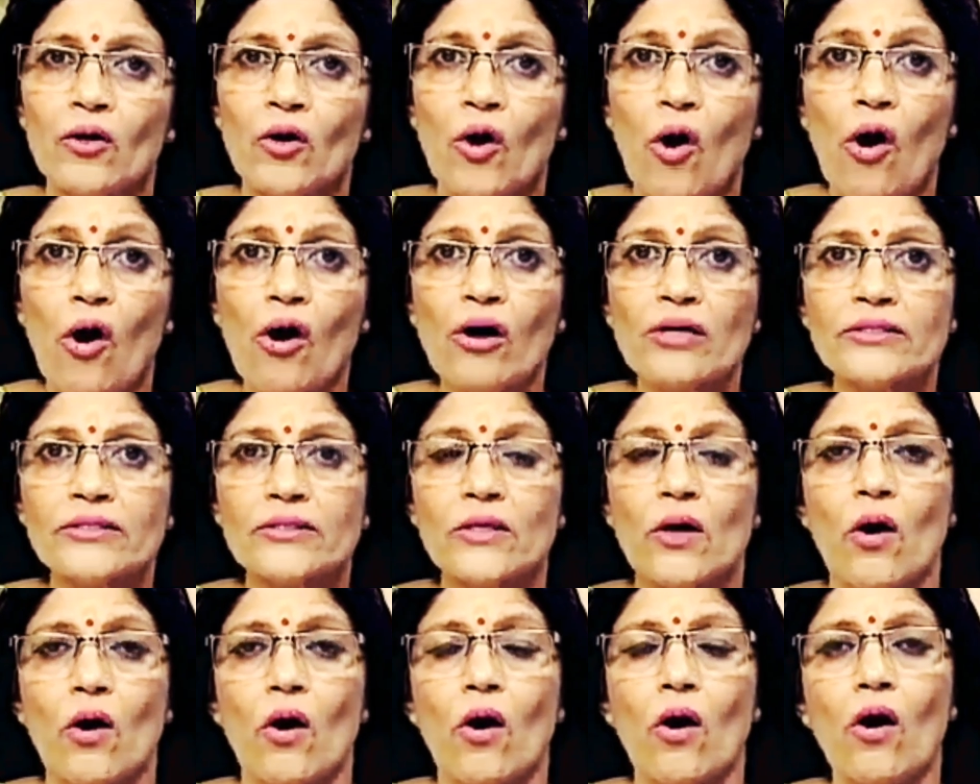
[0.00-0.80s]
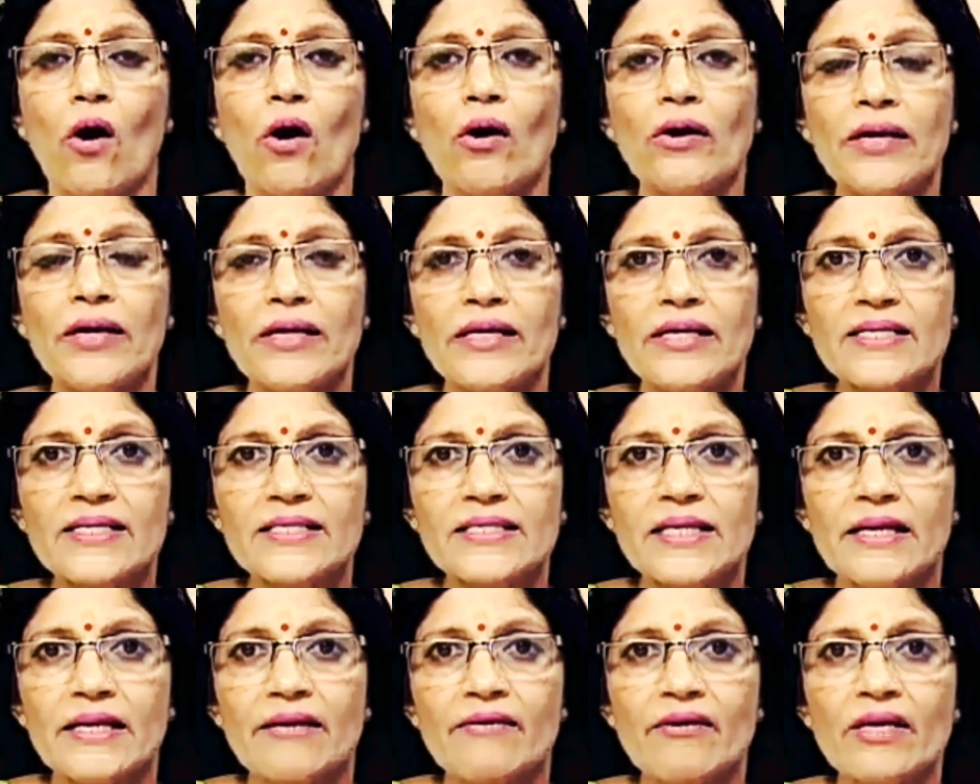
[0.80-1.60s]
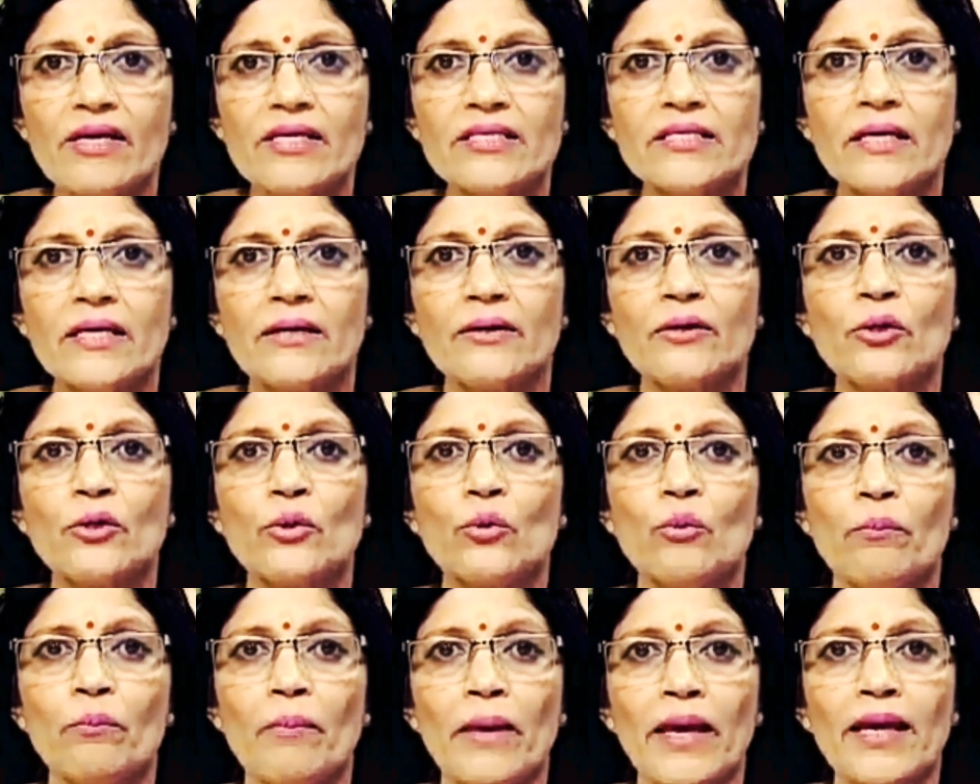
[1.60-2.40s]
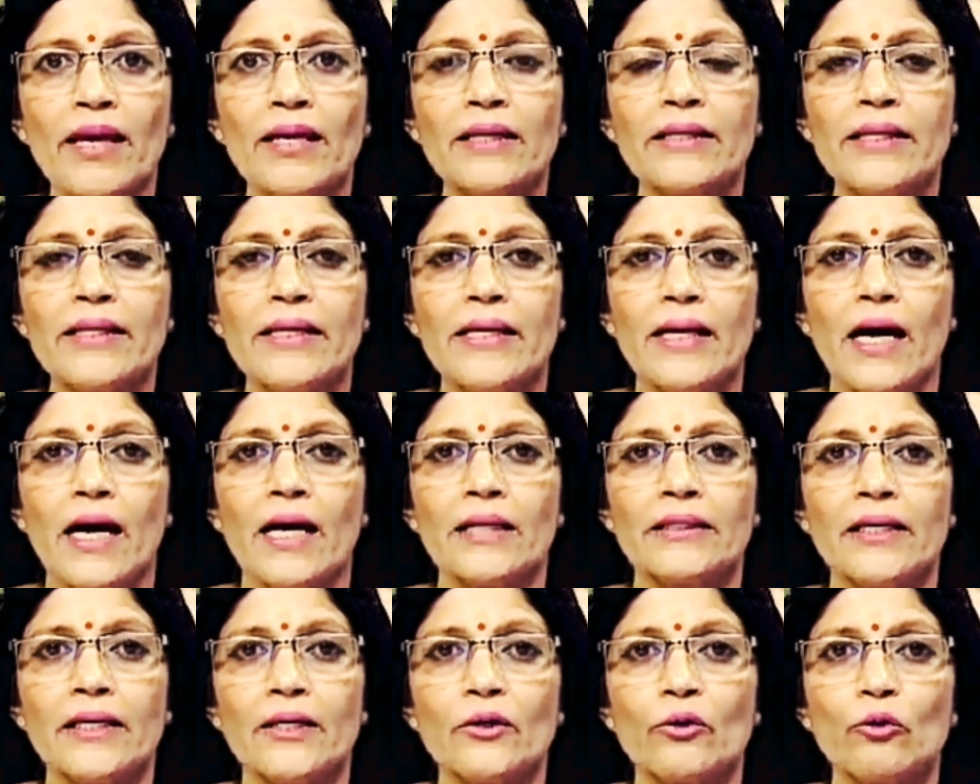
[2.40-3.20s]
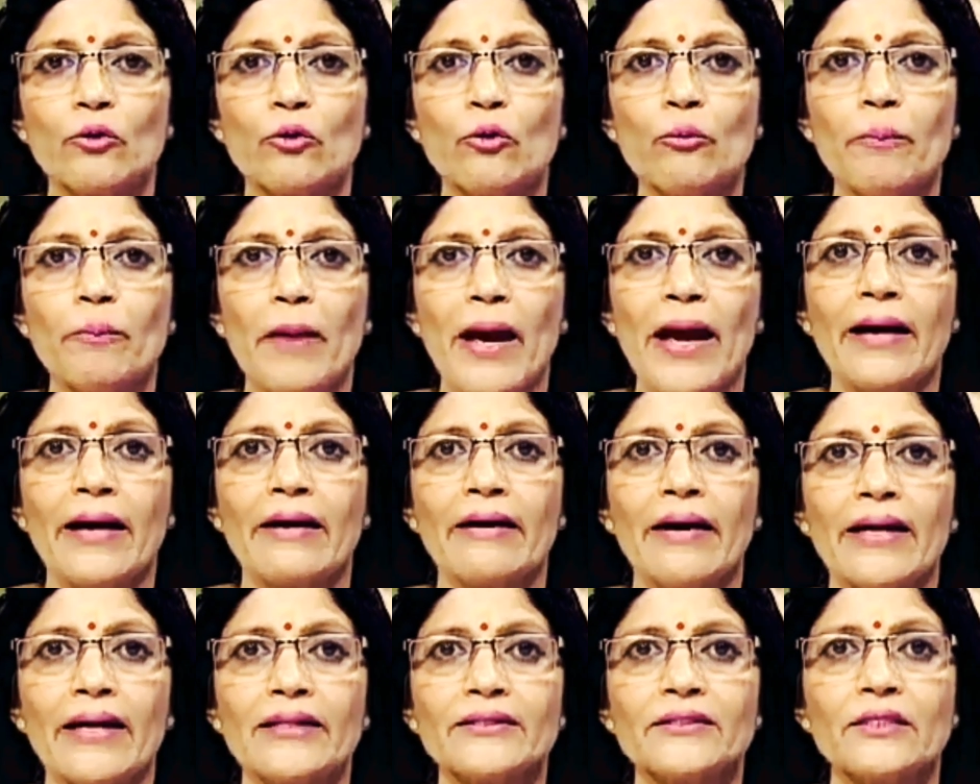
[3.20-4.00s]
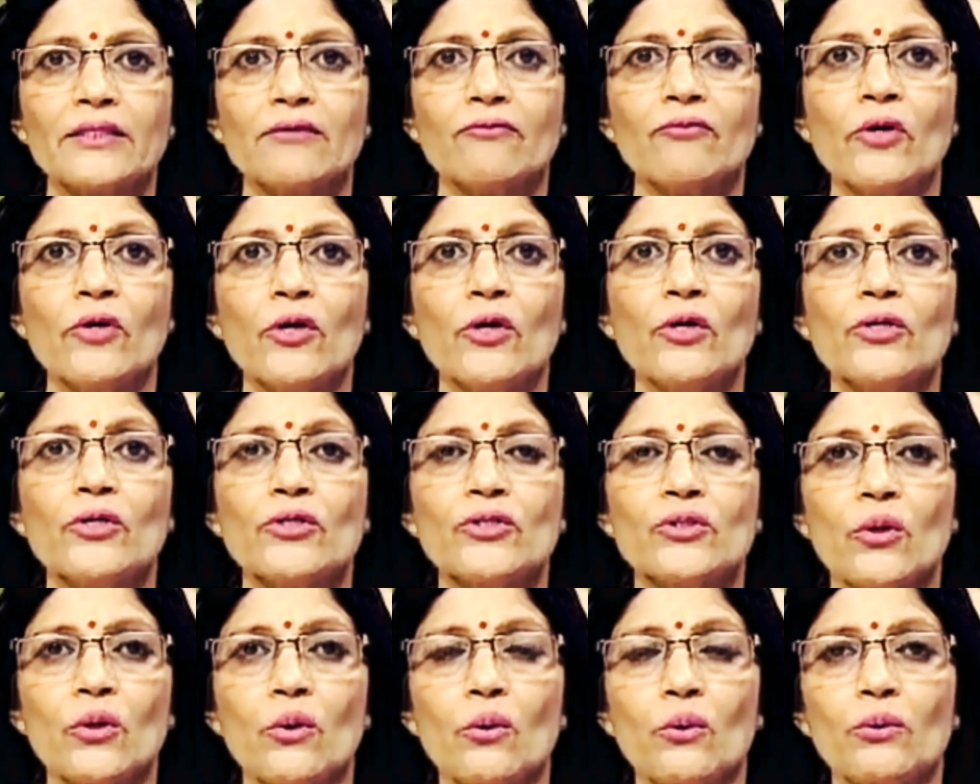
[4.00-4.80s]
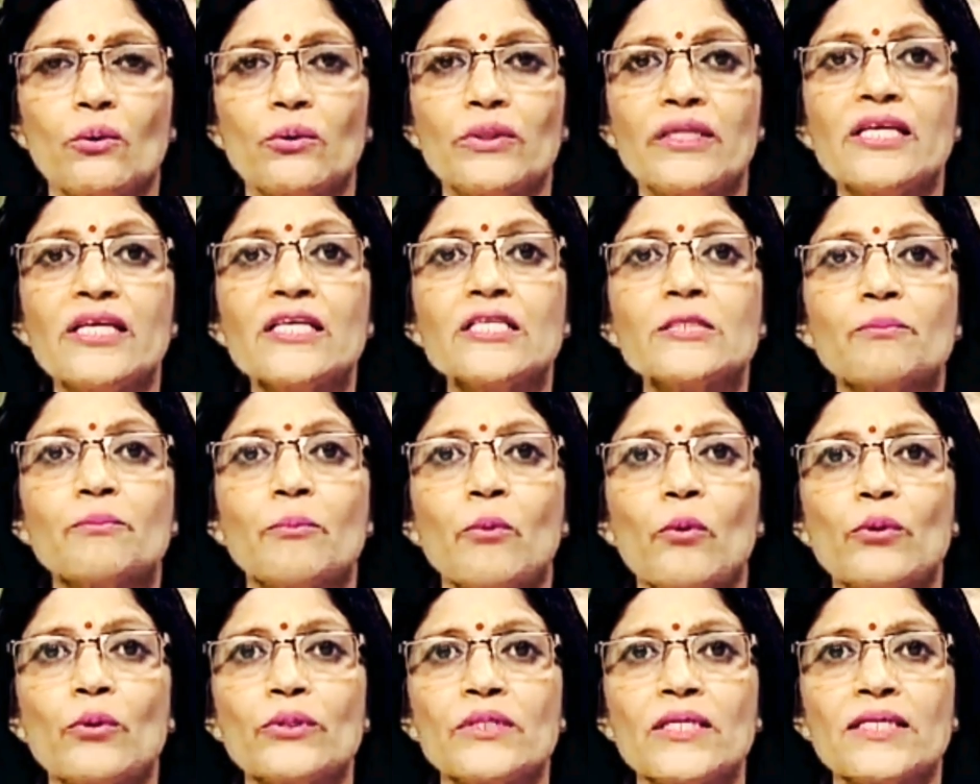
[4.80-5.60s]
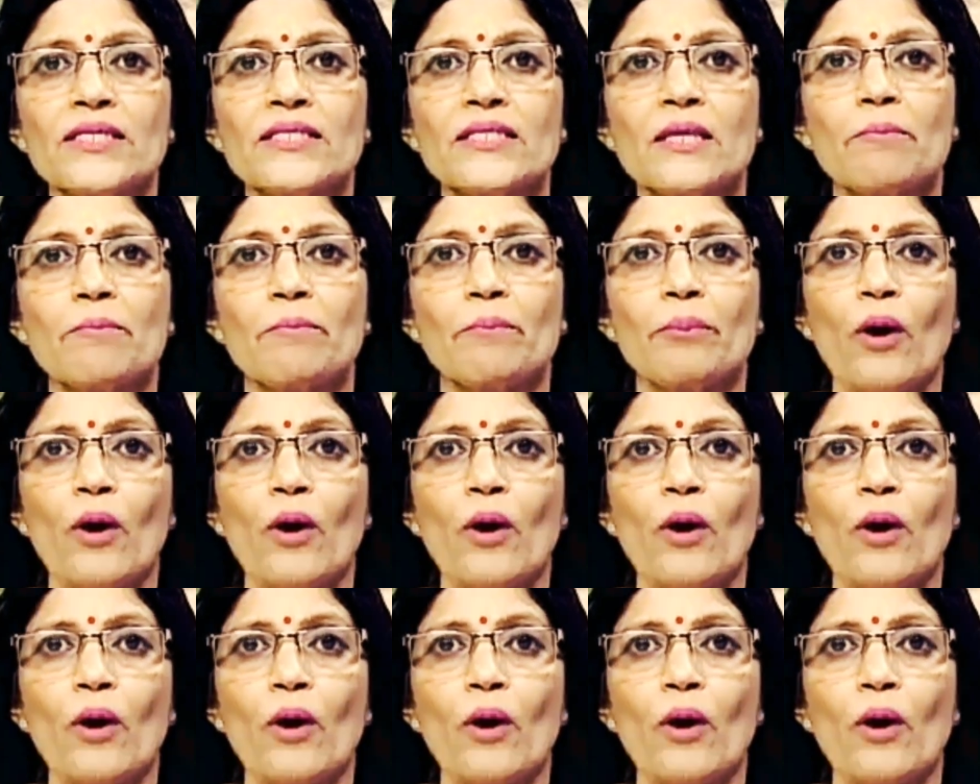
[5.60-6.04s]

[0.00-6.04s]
cause or it is a reason to make the other group aggressive. So, this poses a